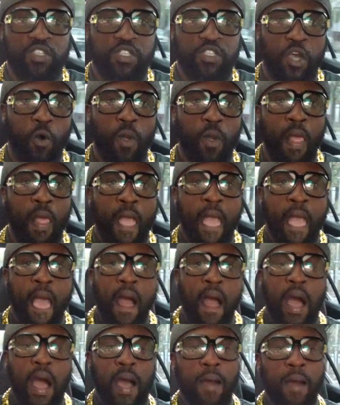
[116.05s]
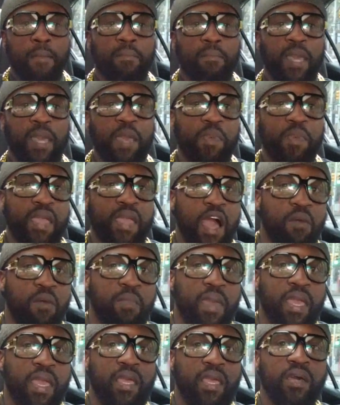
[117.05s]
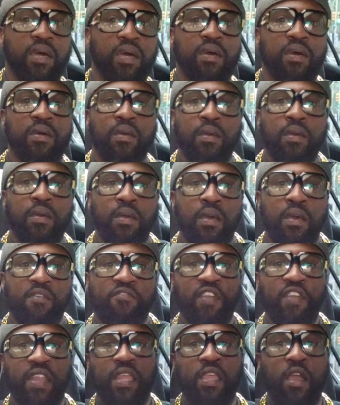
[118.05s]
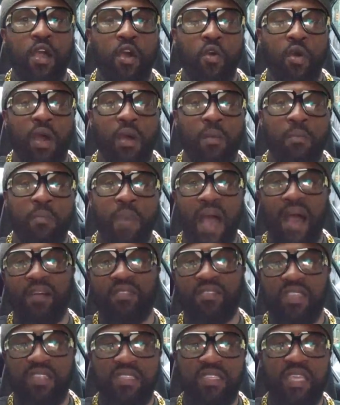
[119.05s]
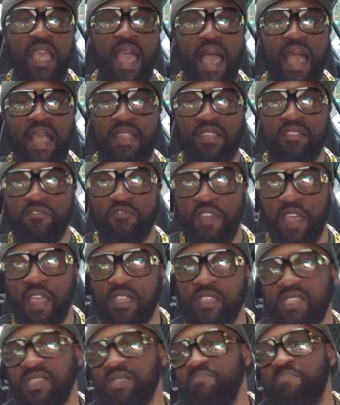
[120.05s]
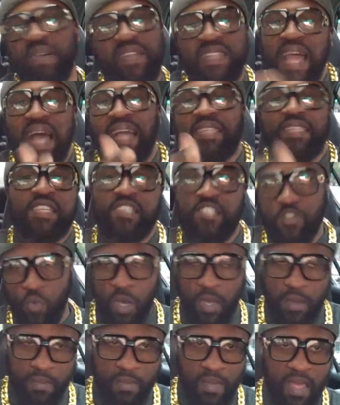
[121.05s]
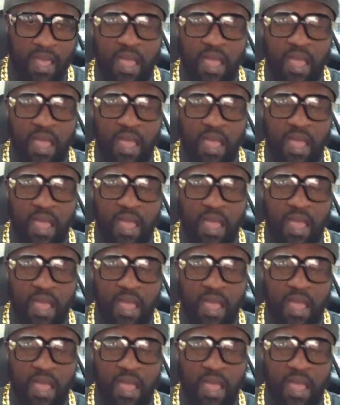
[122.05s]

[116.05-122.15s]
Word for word: So um, maybe I'll make a video about the deactivation, but not this one.